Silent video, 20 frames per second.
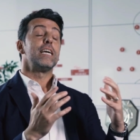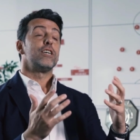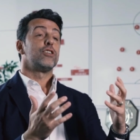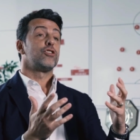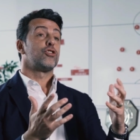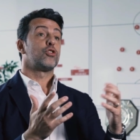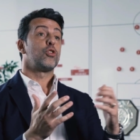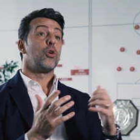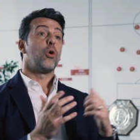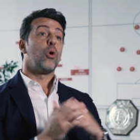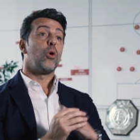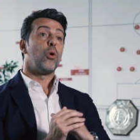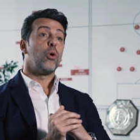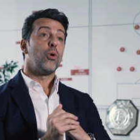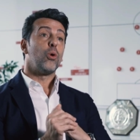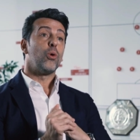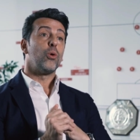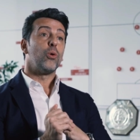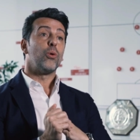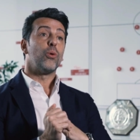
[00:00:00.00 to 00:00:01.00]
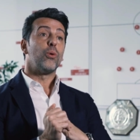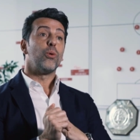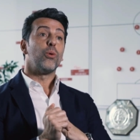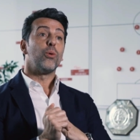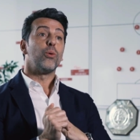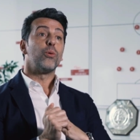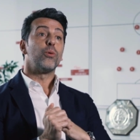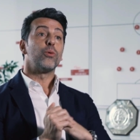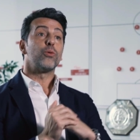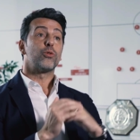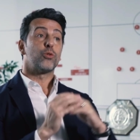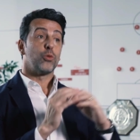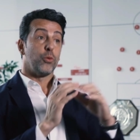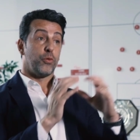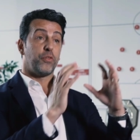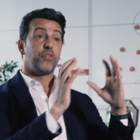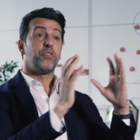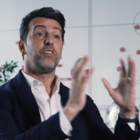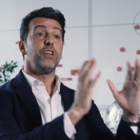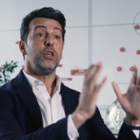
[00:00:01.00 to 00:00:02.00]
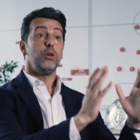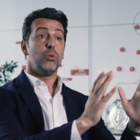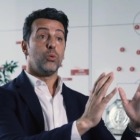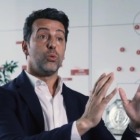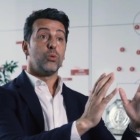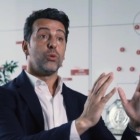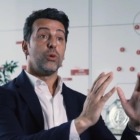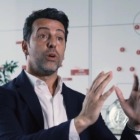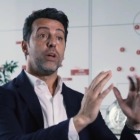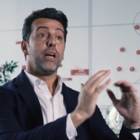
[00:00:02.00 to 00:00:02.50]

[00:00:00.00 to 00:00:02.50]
so to feel